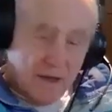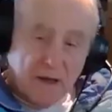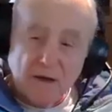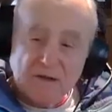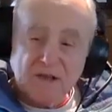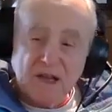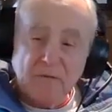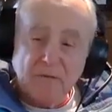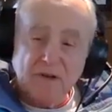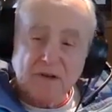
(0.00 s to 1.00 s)
Here's the
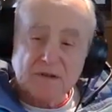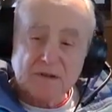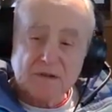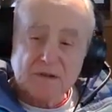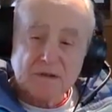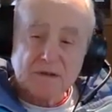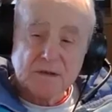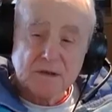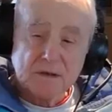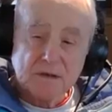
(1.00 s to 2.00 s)
heaviness.
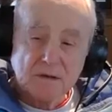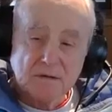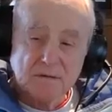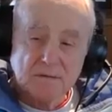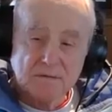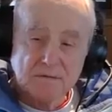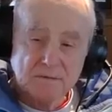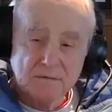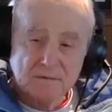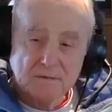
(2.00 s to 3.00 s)
Mm-hmm.
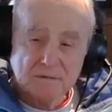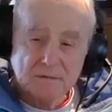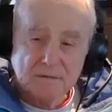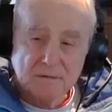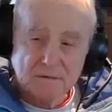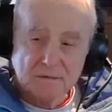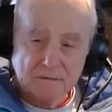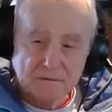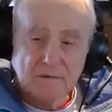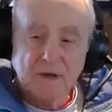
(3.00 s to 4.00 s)

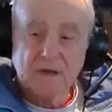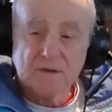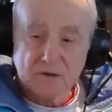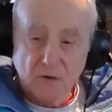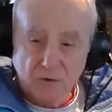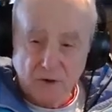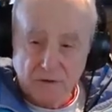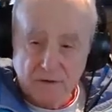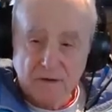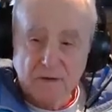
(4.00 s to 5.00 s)
mm-hmm. And so
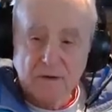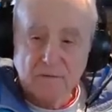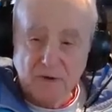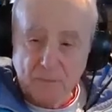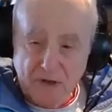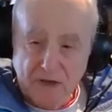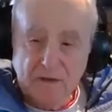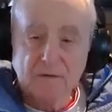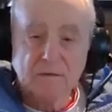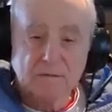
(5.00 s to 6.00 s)
on. Repeat.
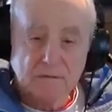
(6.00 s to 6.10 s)
Mm-hmm.